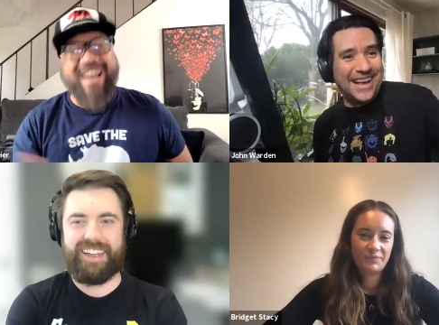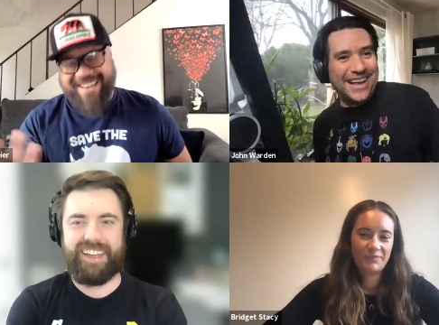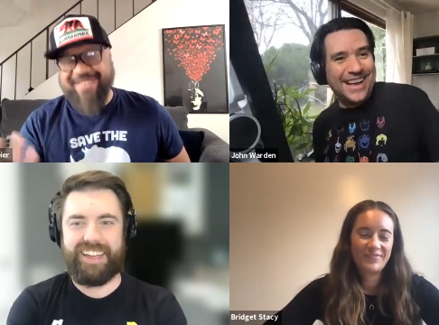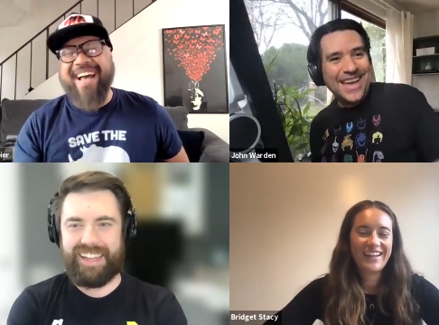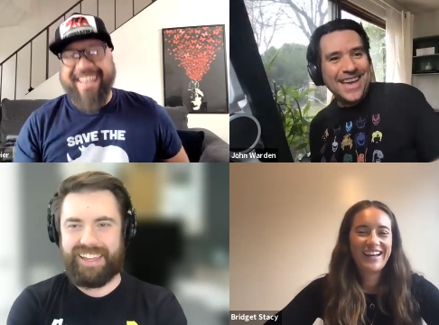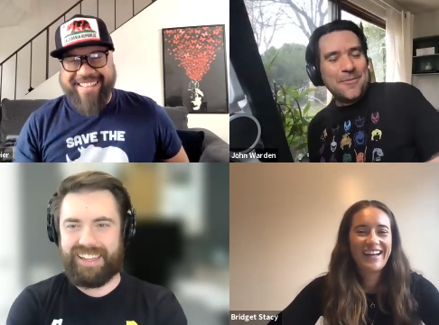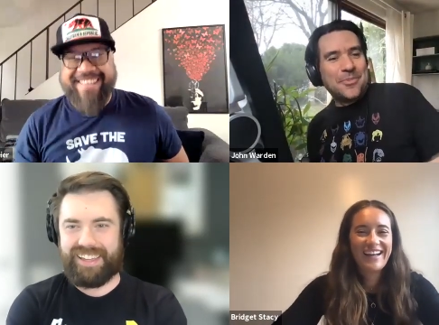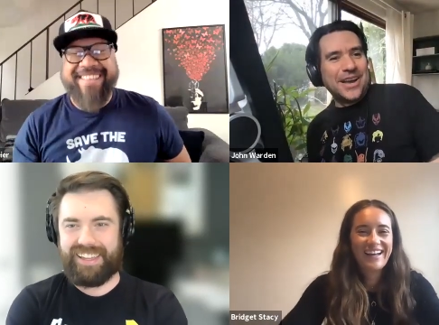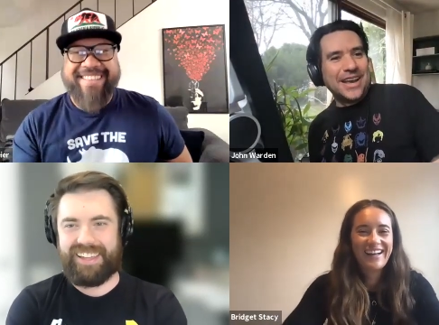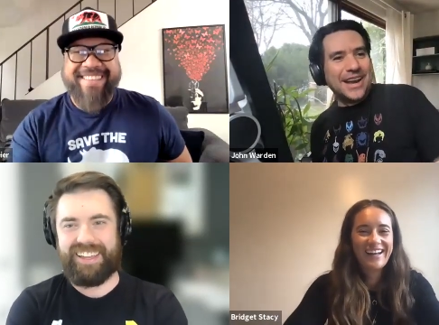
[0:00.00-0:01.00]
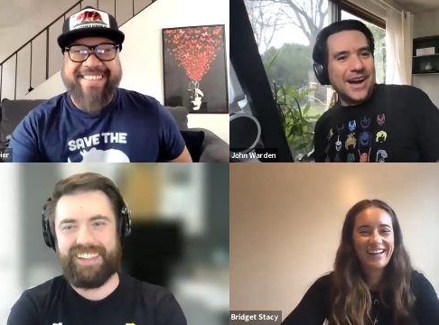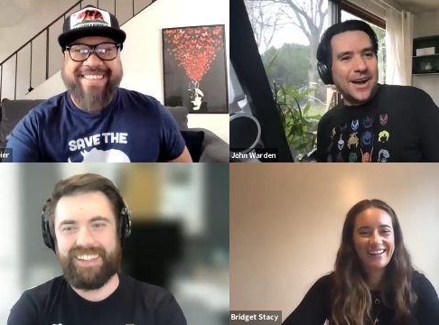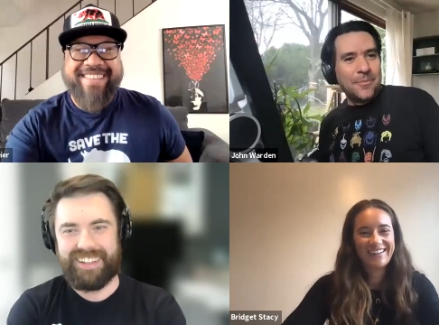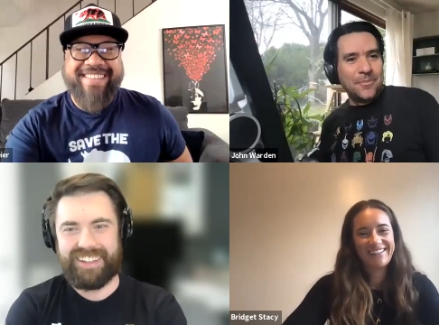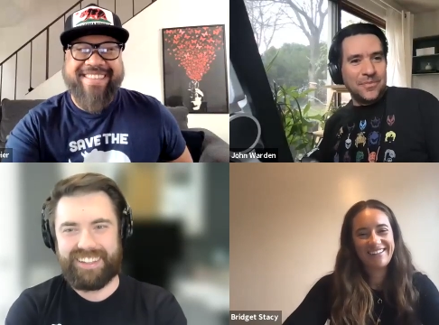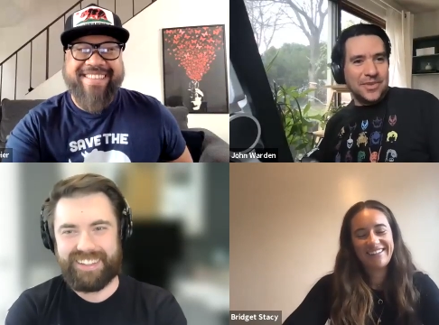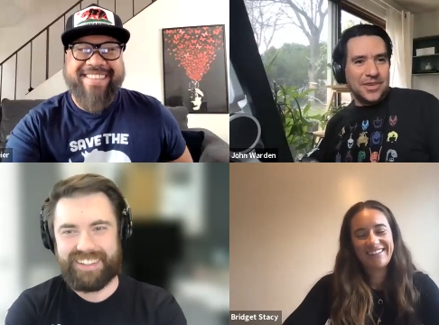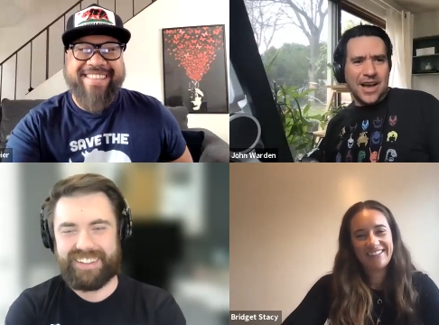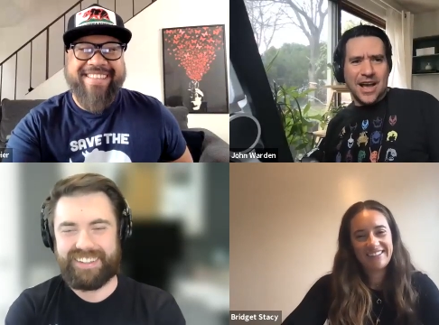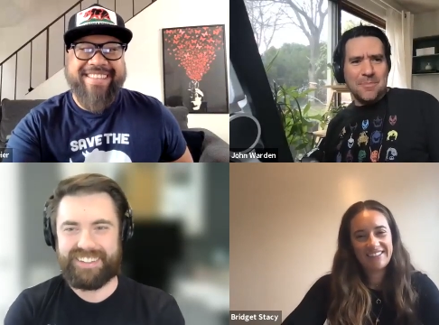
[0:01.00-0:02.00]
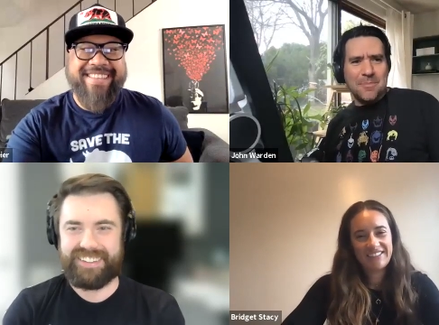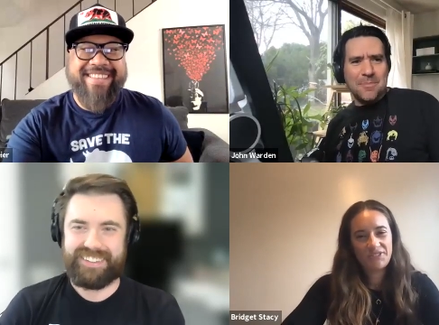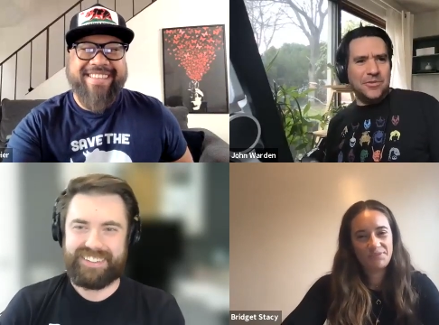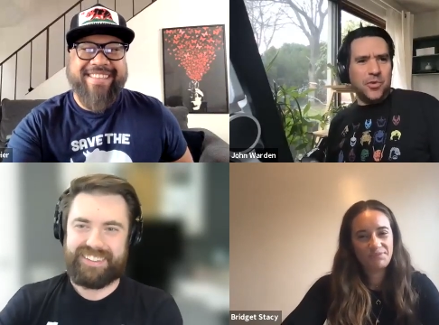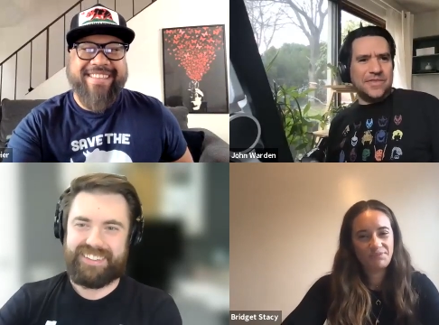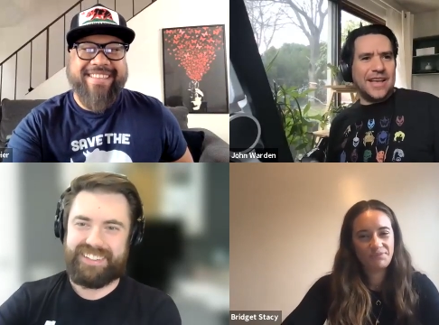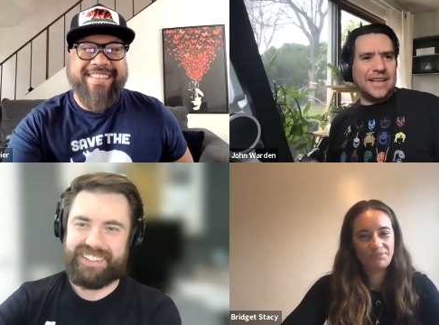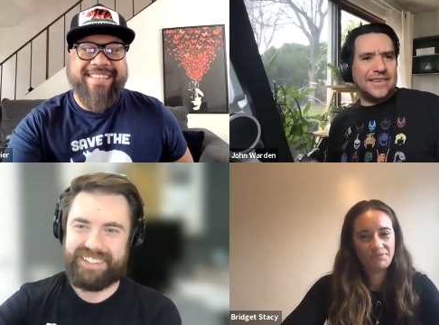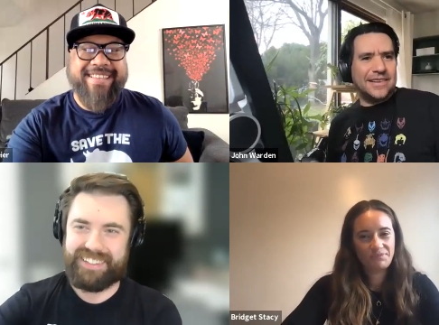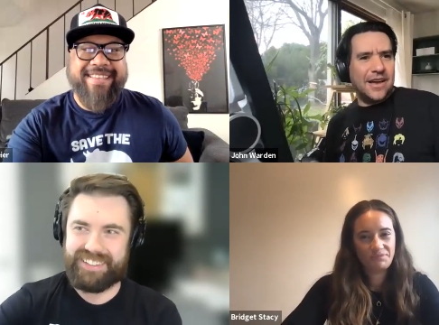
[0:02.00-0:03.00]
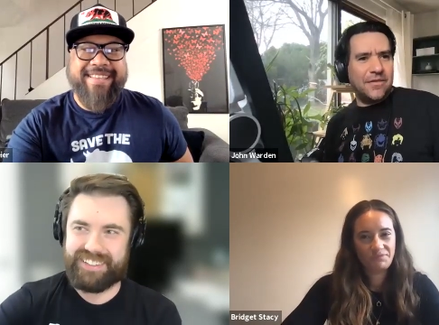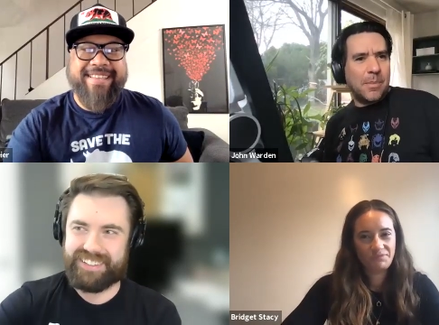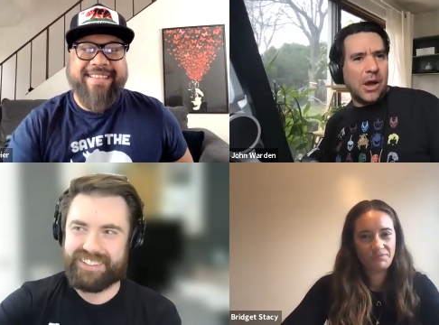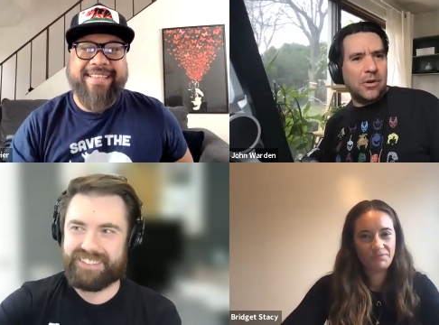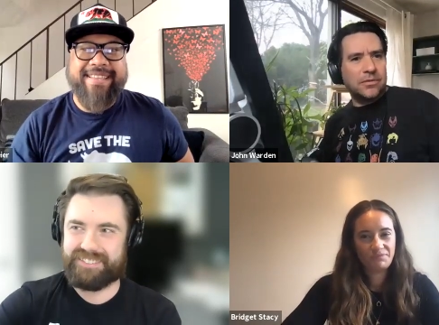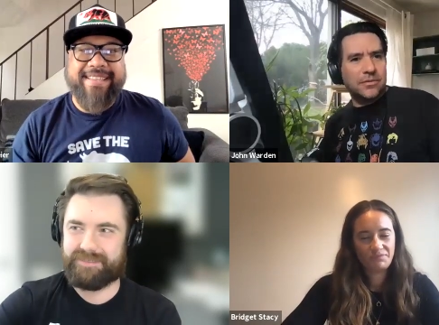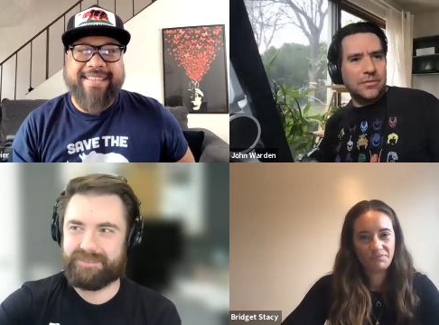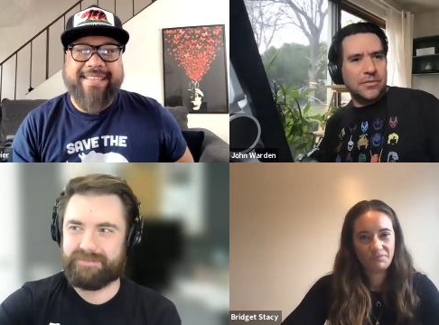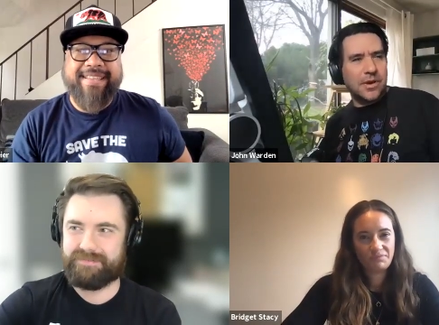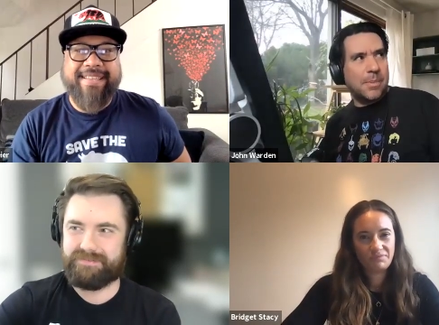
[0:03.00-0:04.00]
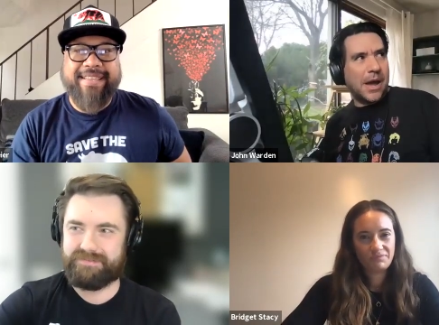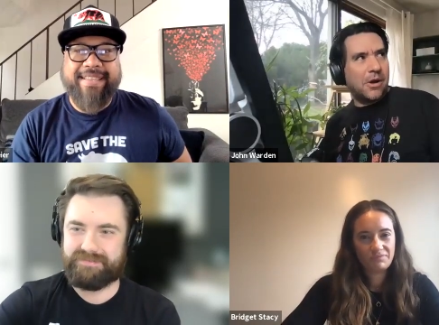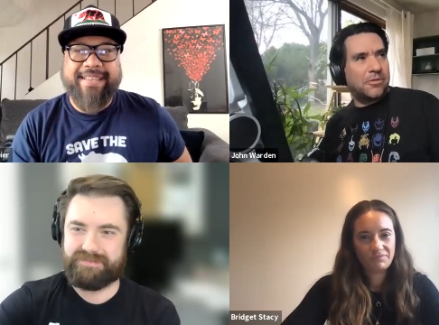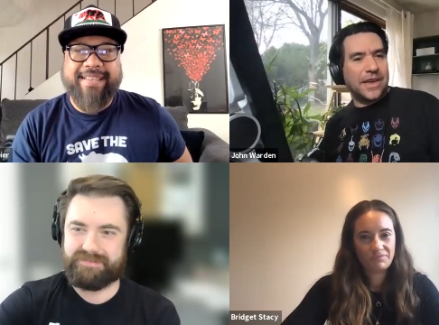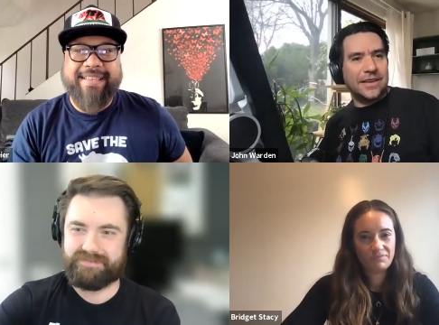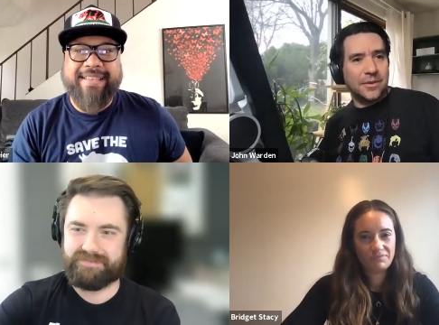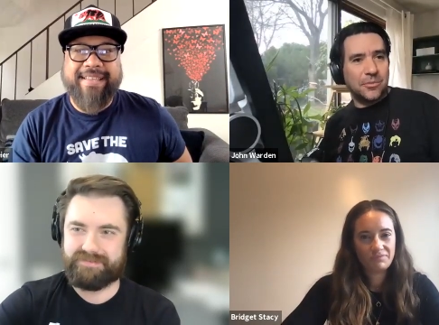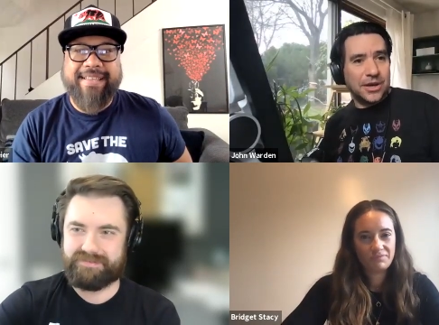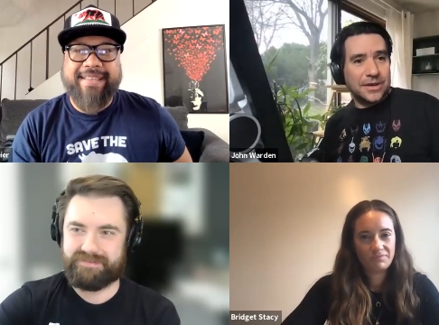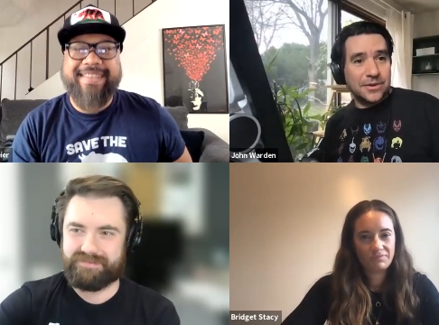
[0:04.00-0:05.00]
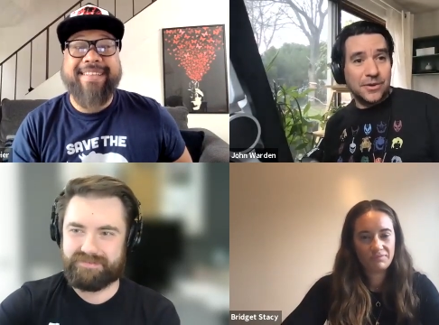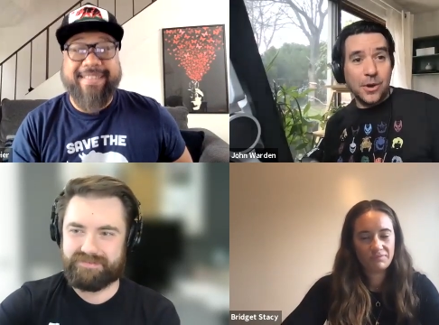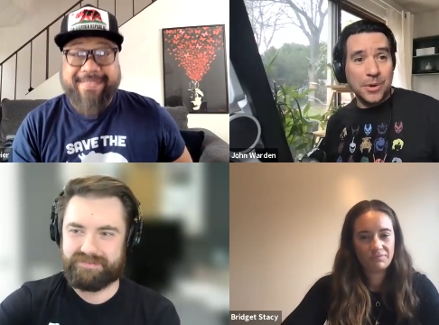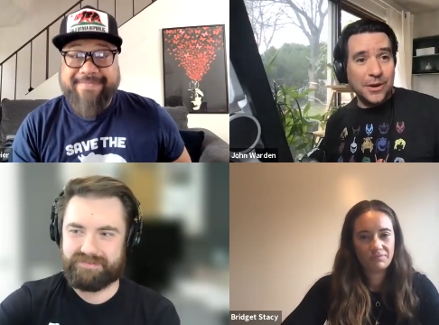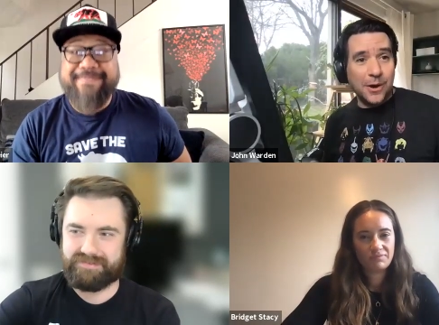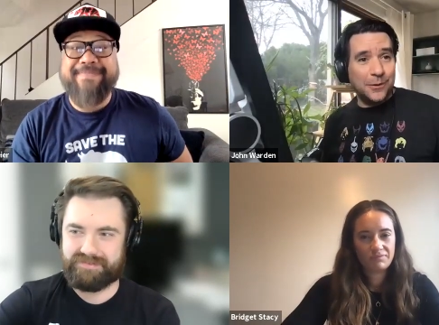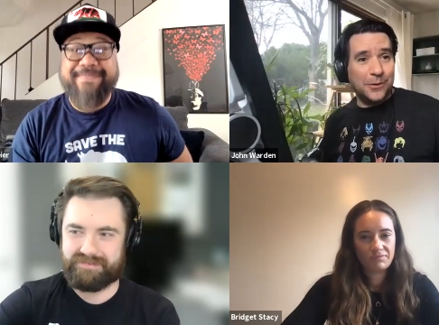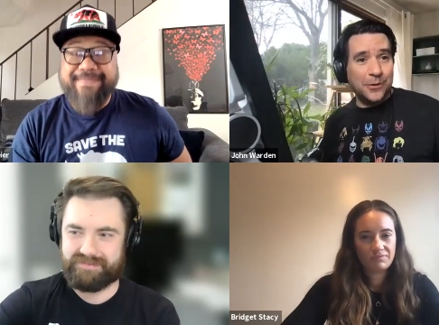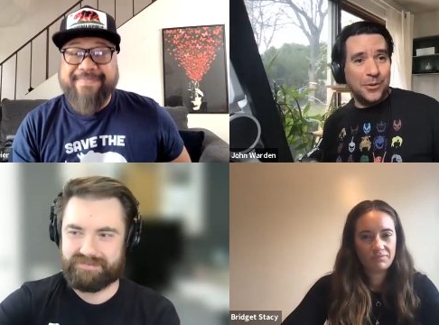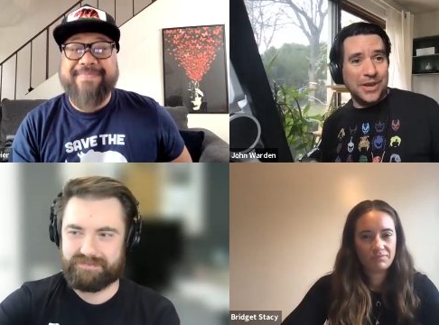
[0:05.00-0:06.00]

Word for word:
Speaker 1: right, right. but um, yeah, I mean, what's not to love about about Phantom Ranger. Nobody knows who